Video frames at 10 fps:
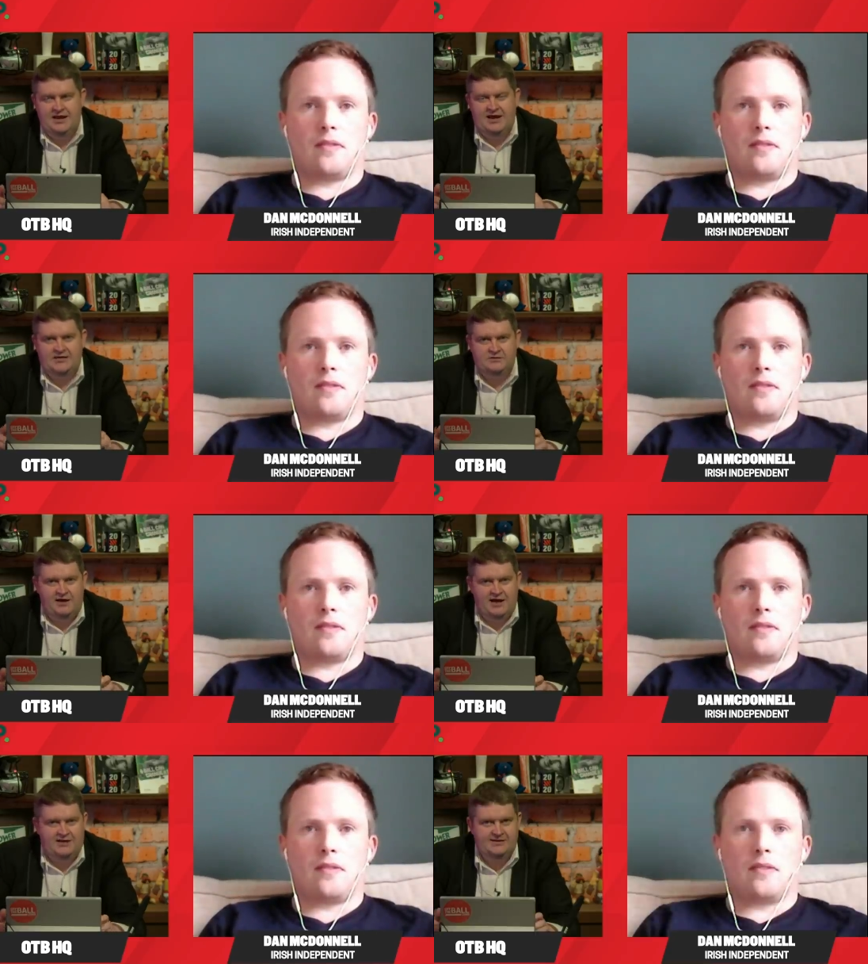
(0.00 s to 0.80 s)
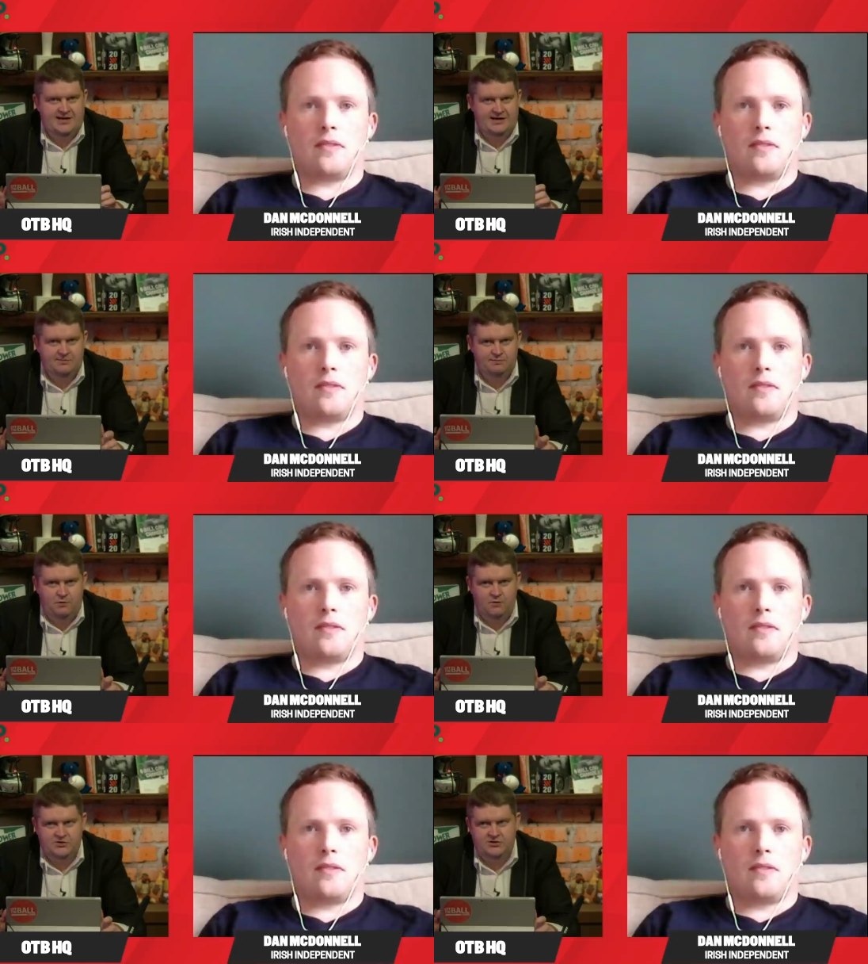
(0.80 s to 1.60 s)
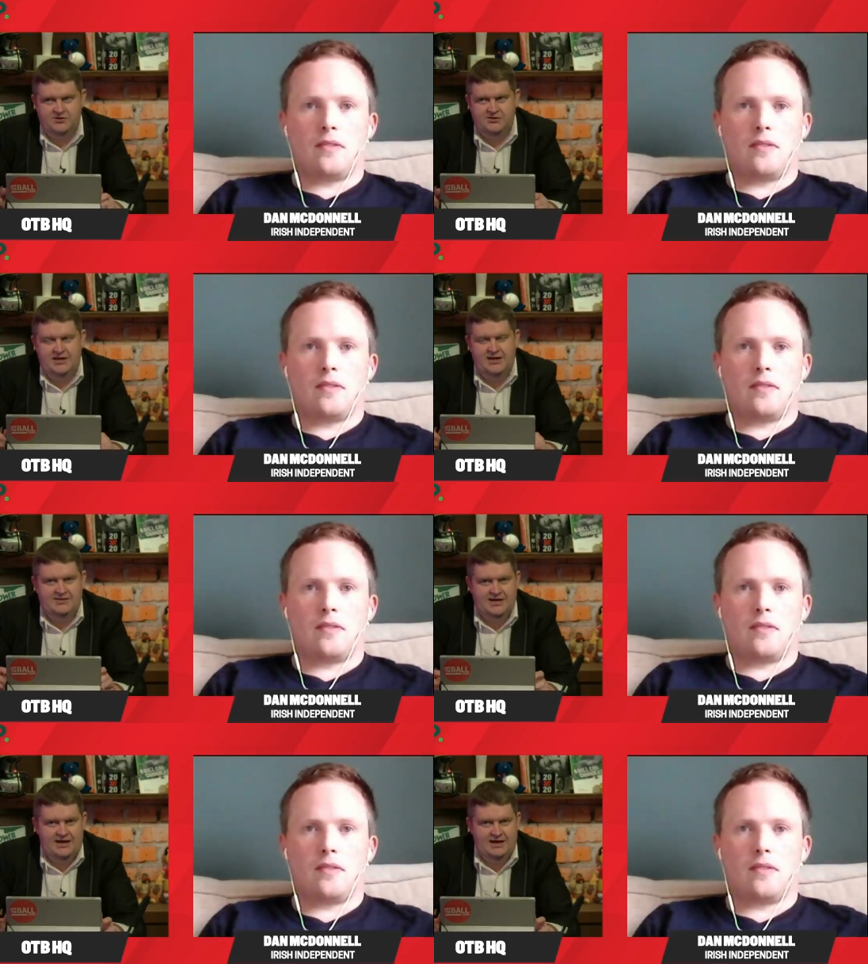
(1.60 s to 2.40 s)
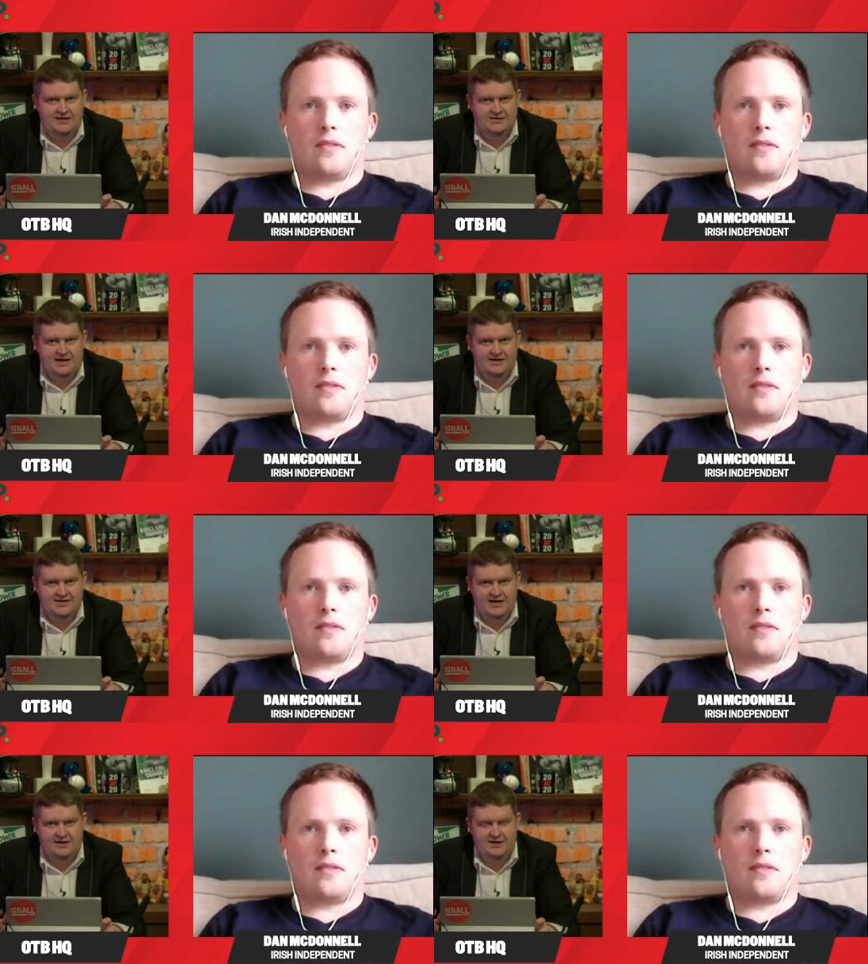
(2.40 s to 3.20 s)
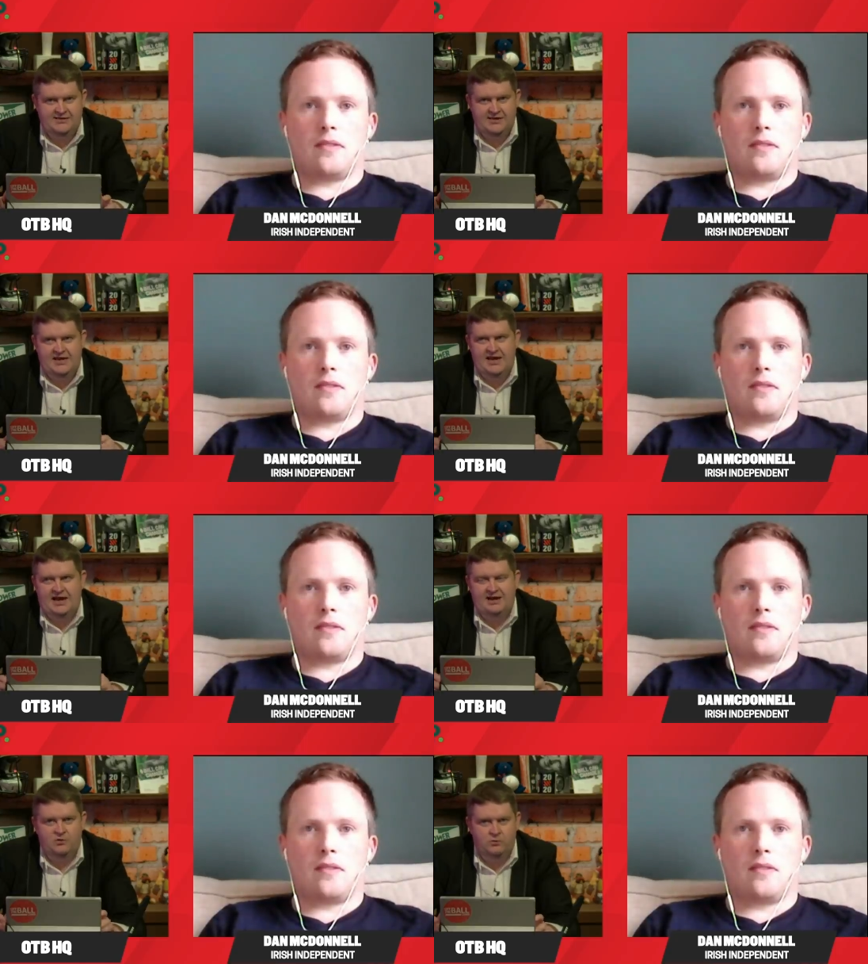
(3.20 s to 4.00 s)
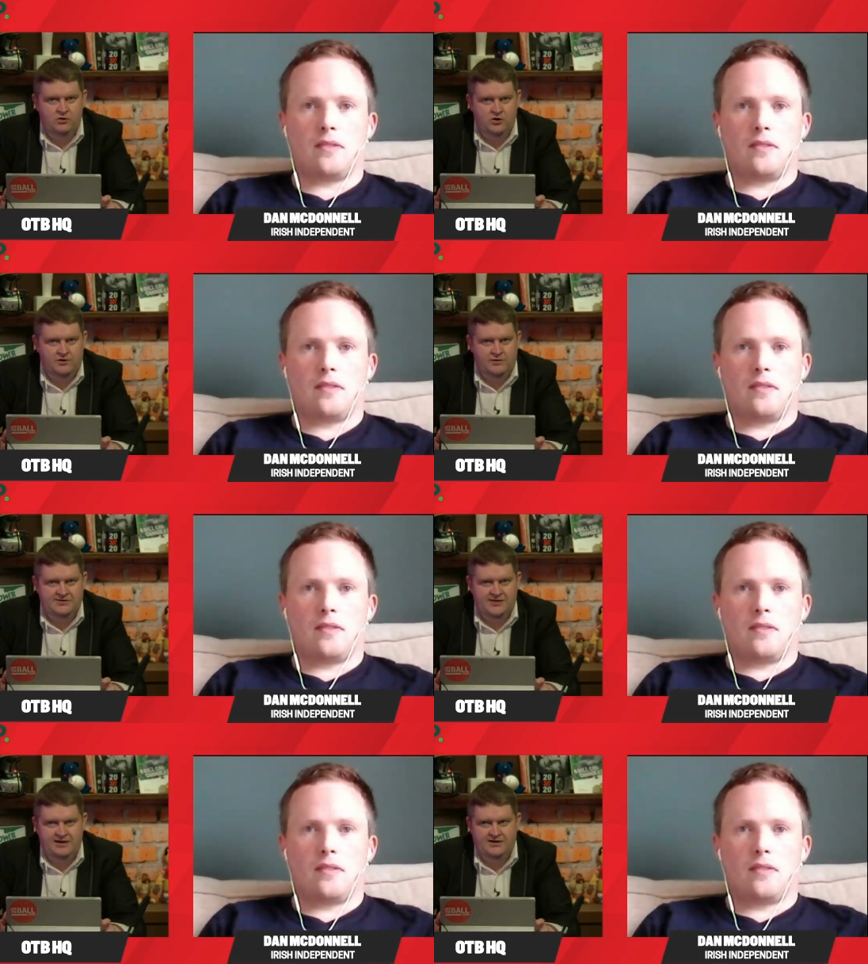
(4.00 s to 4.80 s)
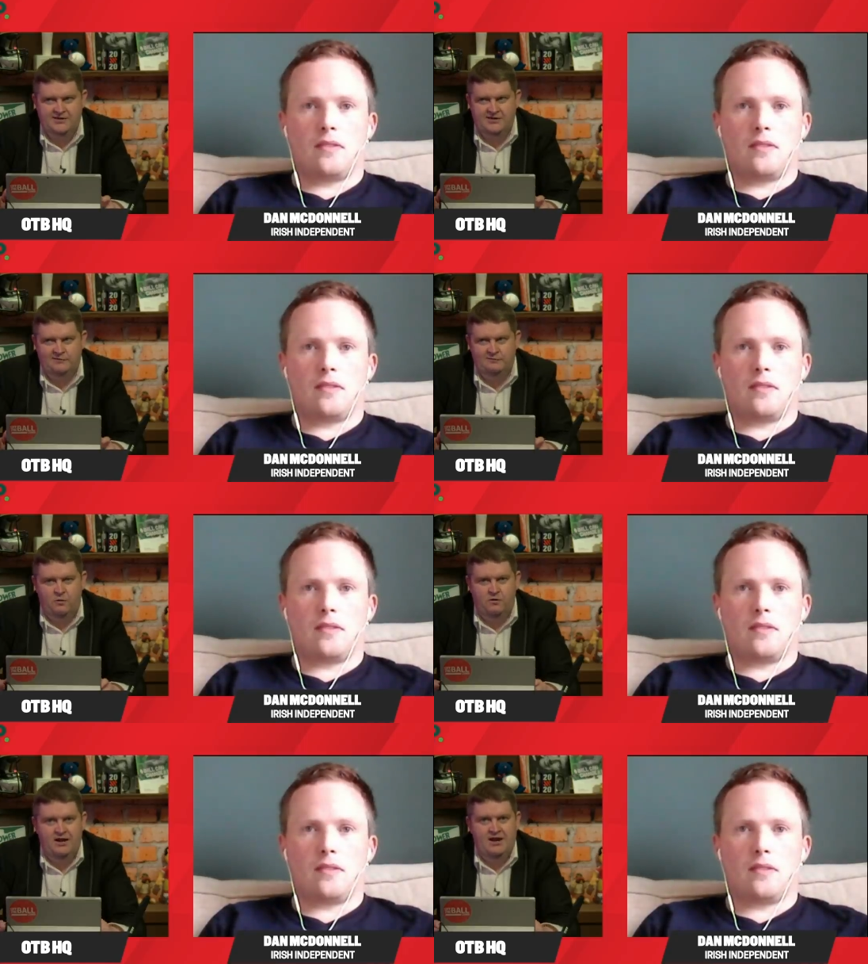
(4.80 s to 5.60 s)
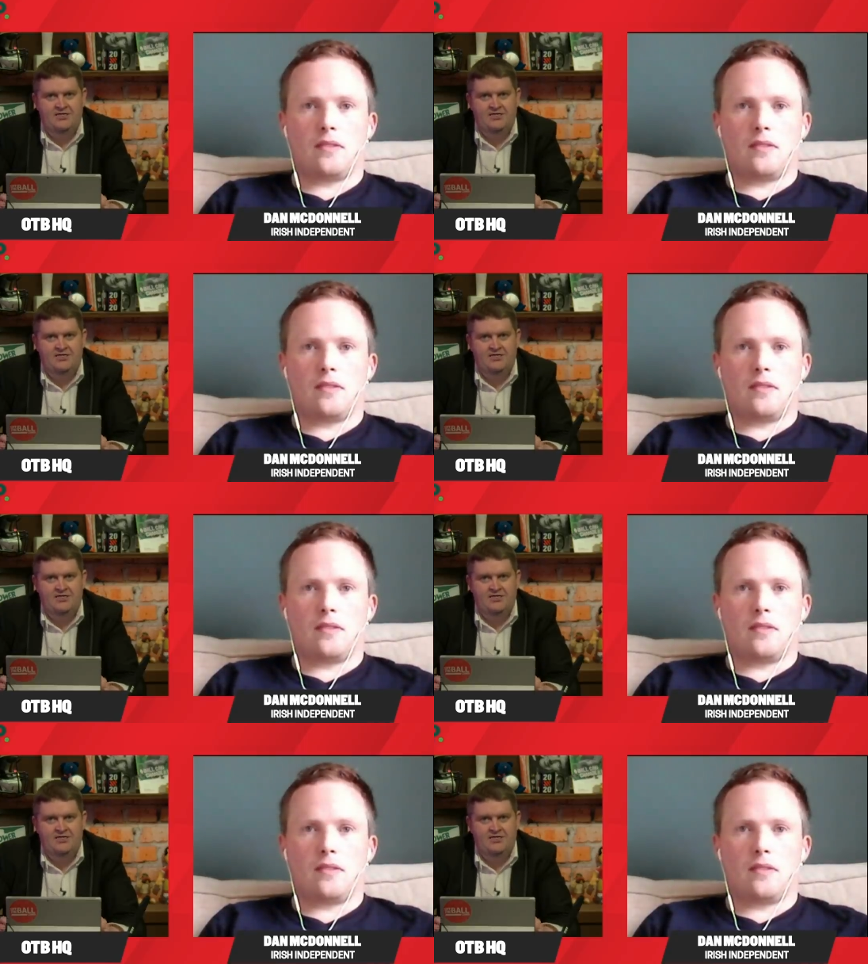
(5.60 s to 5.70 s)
Speaker 1: as fans, as supporters in Ita- at Italia 90 and at the World Cup in USA in 1994,